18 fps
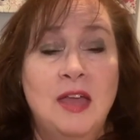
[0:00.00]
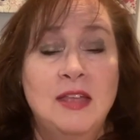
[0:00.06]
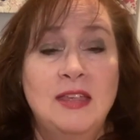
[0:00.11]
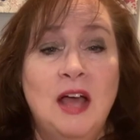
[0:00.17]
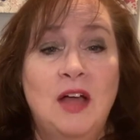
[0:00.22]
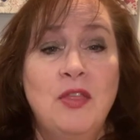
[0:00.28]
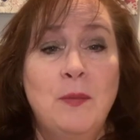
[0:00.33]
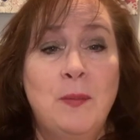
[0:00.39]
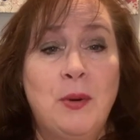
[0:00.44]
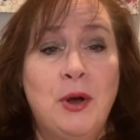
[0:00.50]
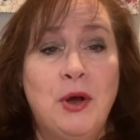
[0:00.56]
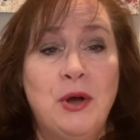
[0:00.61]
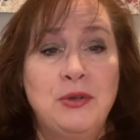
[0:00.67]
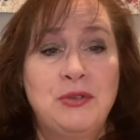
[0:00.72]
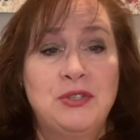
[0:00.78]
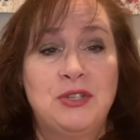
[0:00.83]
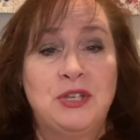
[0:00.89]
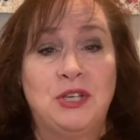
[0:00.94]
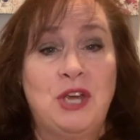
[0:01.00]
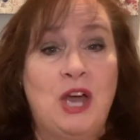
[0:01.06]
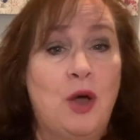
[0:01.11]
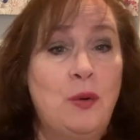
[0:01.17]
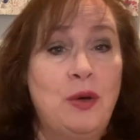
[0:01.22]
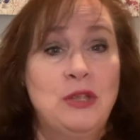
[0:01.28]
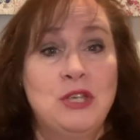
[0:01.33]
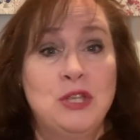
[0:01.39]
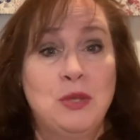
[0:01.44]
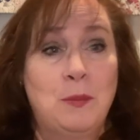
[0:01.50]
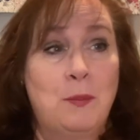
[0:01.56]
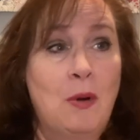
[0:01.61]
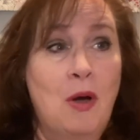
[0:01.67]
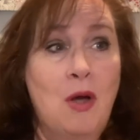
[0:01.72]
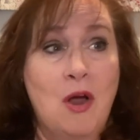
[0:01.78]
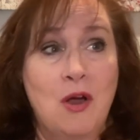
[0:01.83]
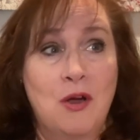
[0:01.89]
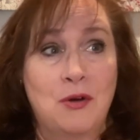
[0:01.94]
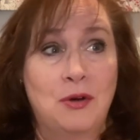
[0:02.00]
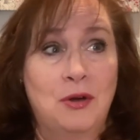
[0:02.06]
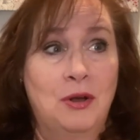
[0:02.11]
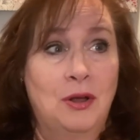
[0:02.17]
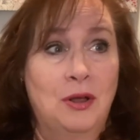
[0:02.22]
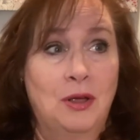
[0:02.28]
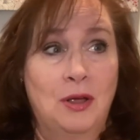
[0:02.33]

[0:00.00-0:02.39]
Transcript: the birds to go into the barn,